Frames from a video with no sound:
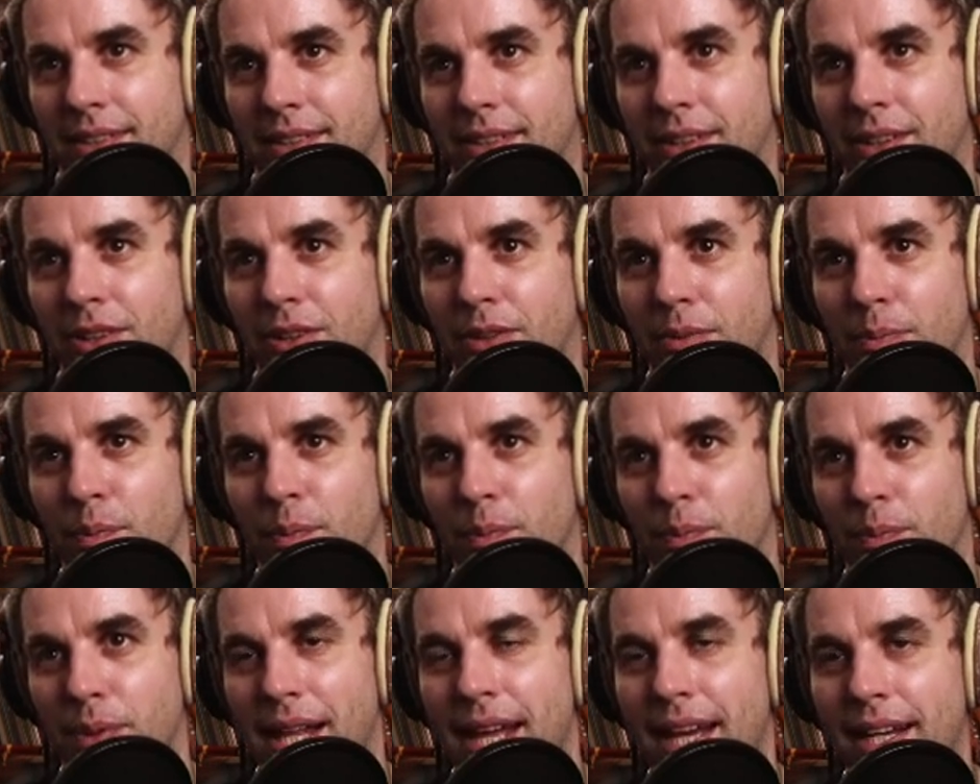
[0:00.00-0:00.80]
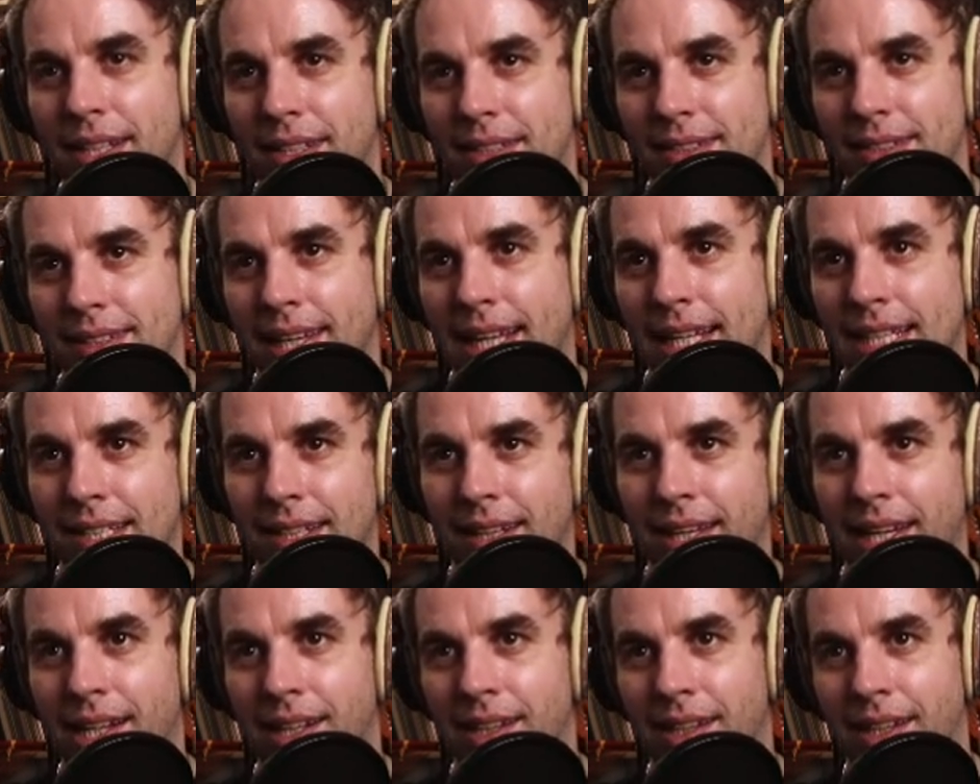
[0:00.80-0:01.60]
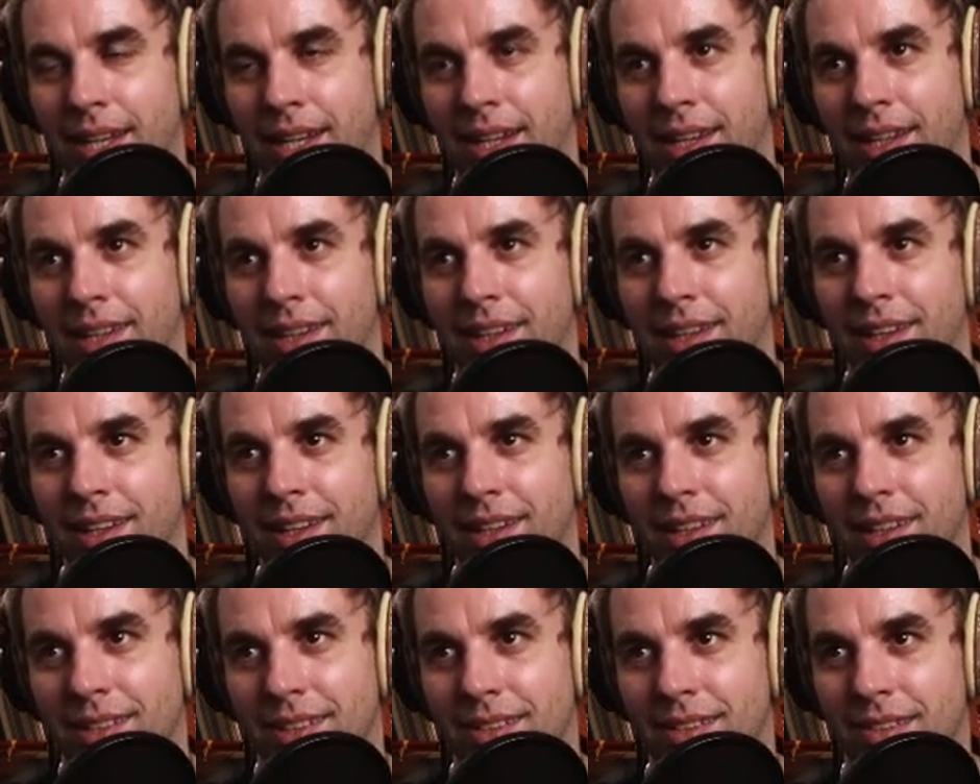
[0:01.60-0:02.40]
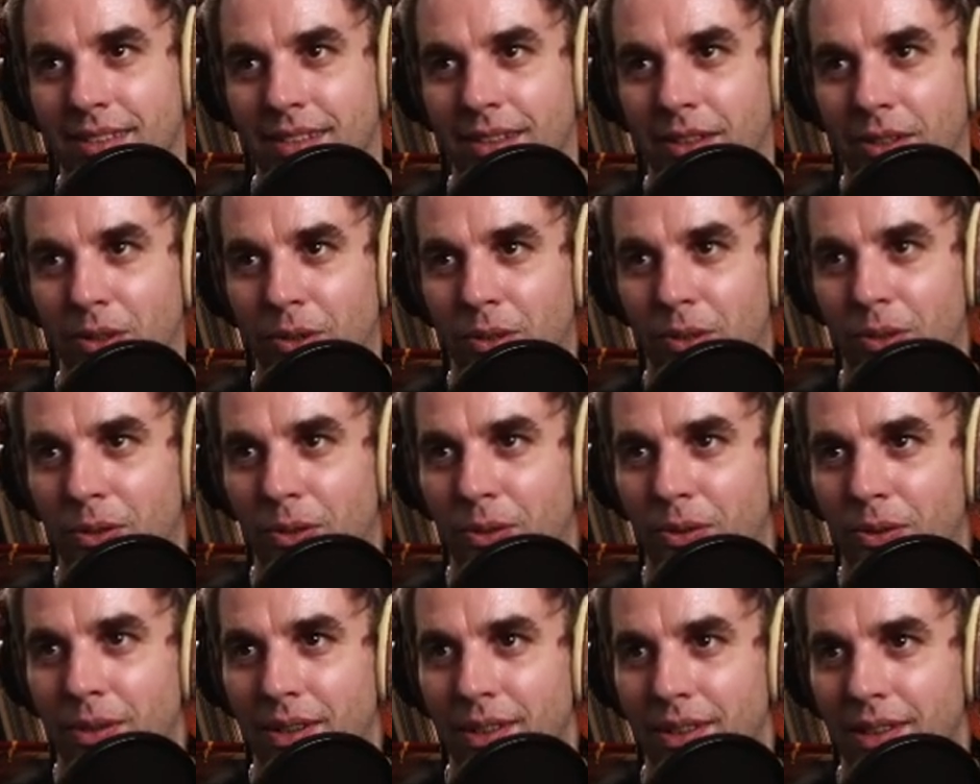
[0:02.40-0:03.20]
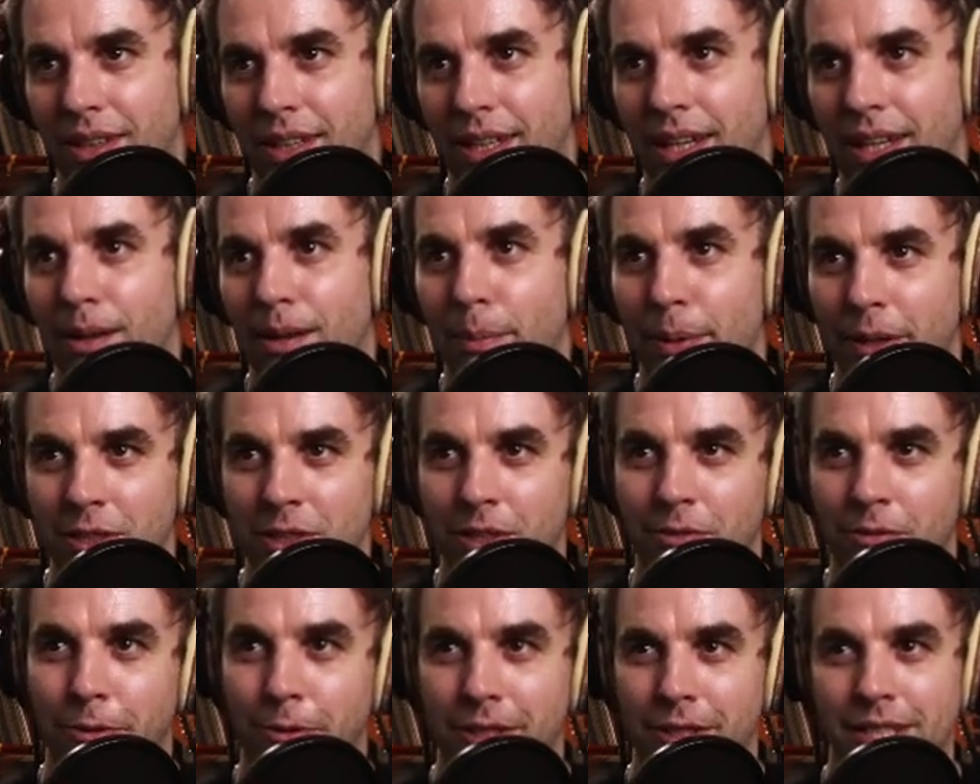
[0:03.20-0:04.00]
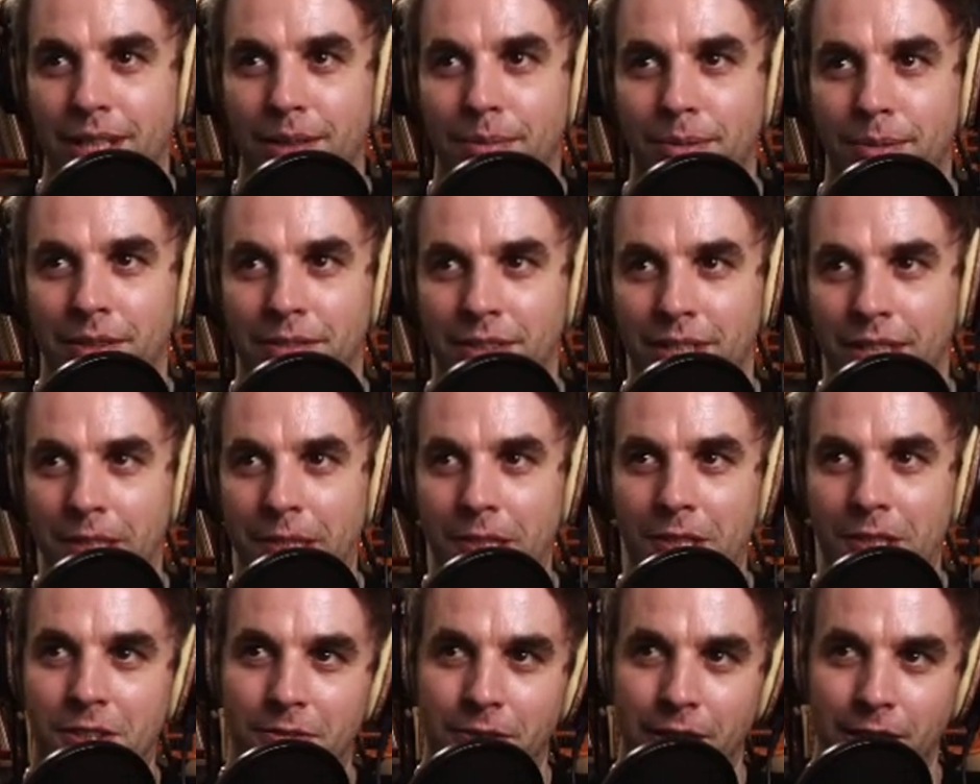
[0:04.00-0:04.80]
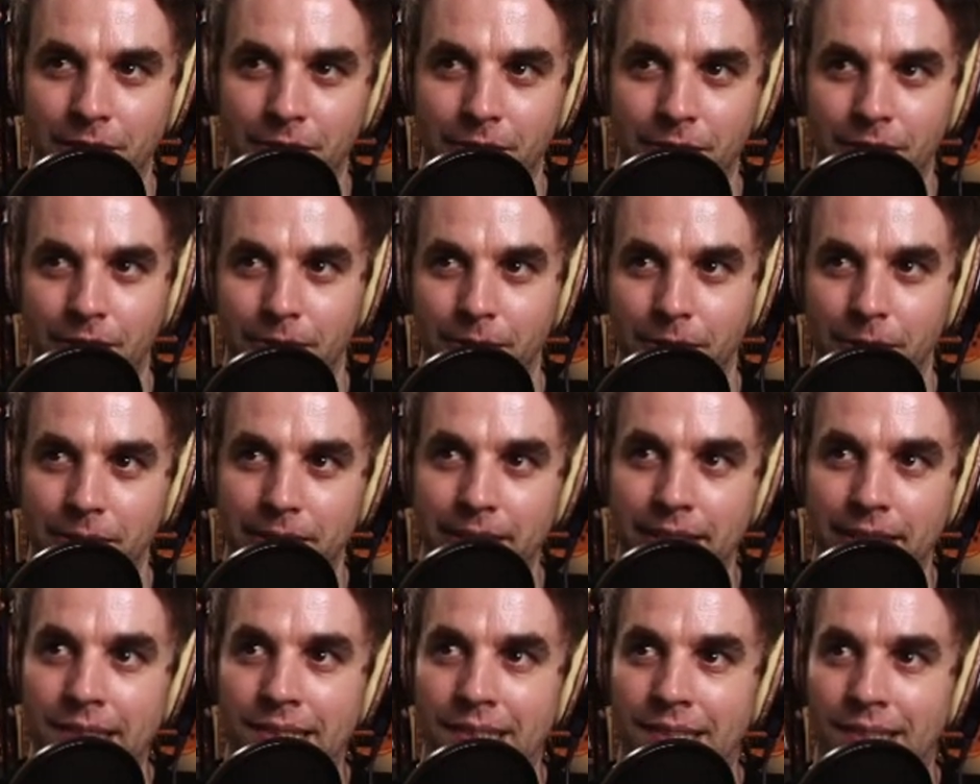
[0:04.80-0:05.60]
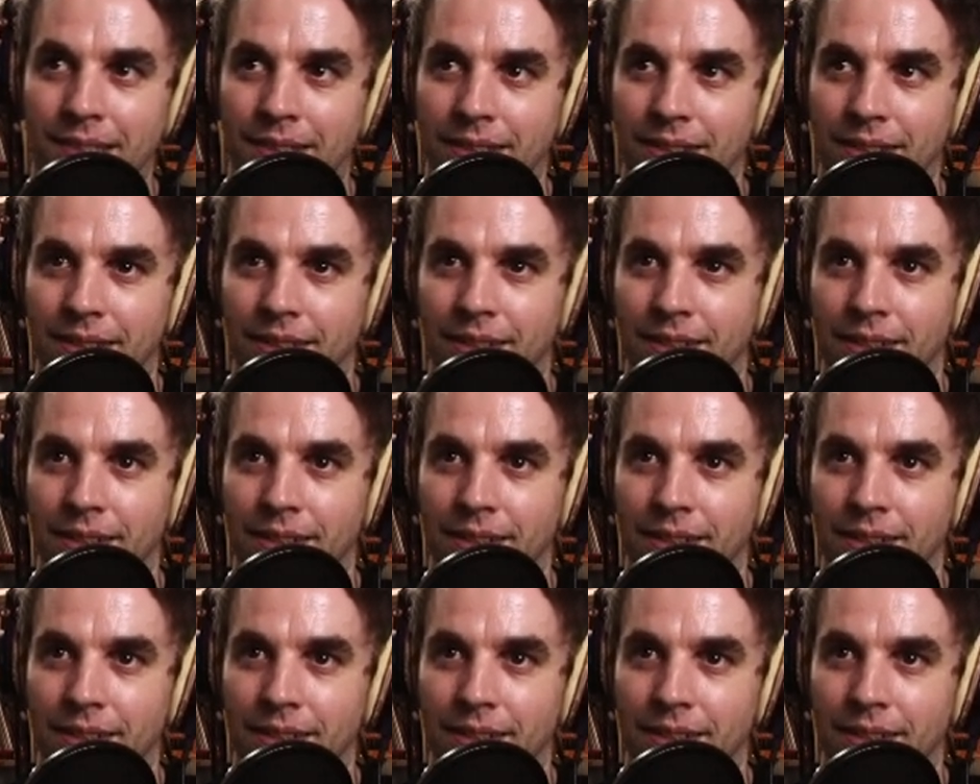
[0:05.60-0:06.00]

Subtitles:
So black is less likely to get a bunch of forcing moves in your sphere of influence.